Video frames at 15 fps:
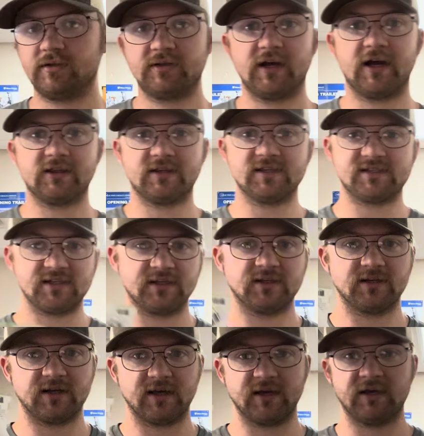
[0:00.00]
got this in
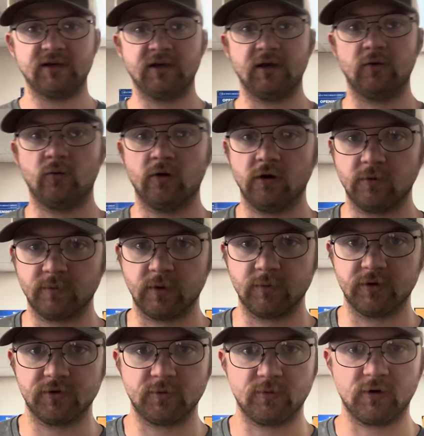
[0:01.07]
today at work. My
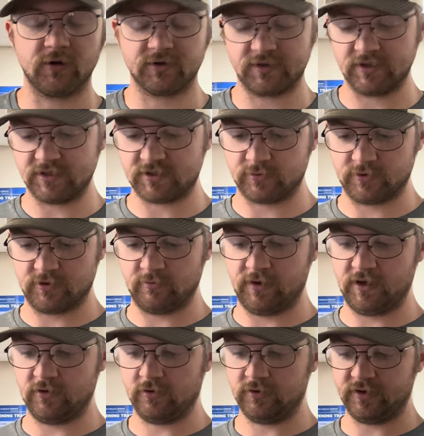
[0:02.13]
brother brought this with the
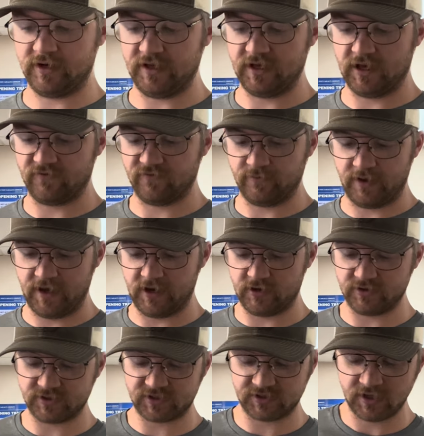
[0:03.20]
mail that he got from the
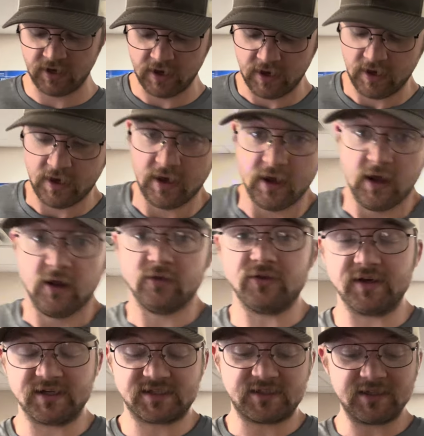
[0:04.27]
house.
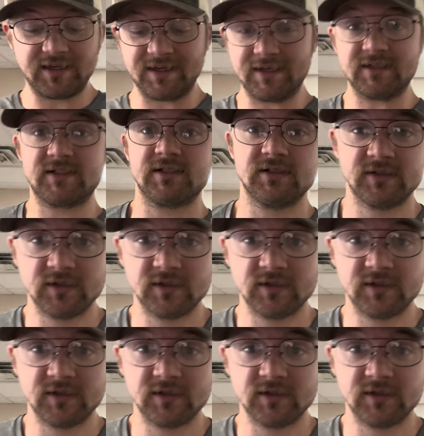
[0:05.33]
This is